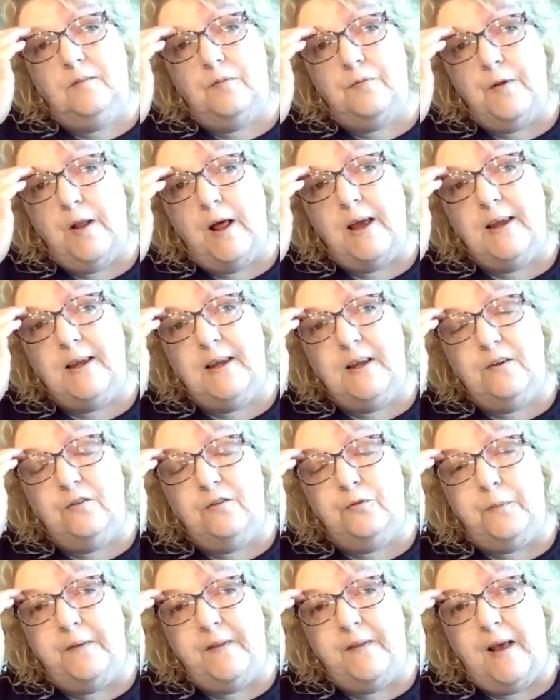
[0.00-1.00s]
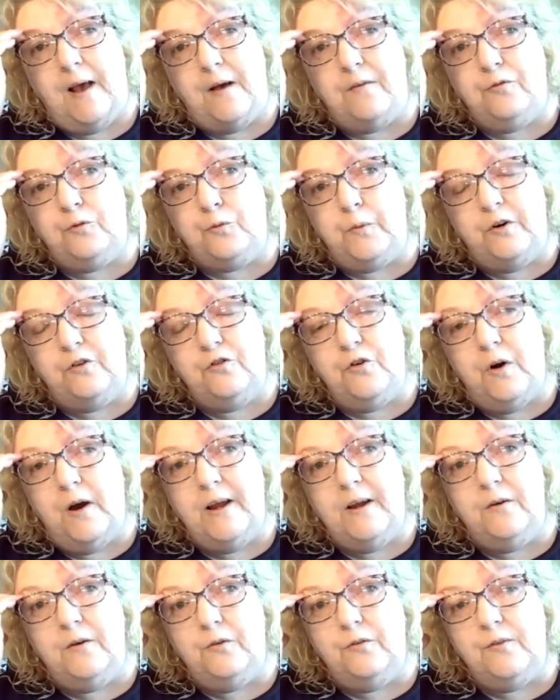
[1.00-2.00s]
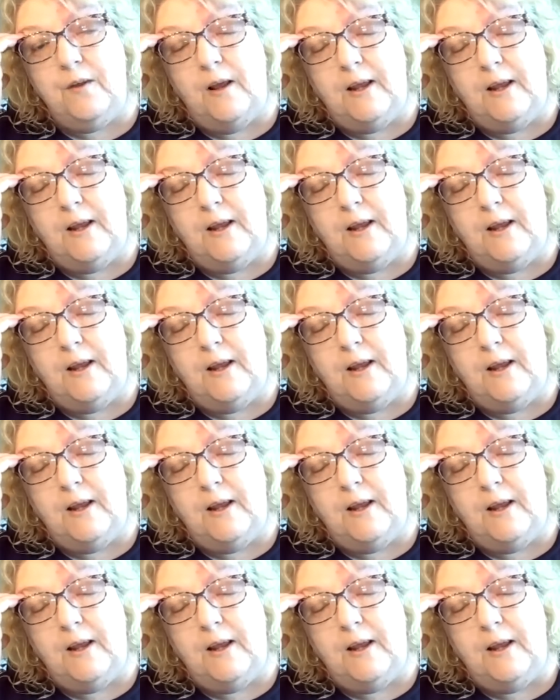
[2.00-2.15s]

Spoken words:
flying geese with half square triangles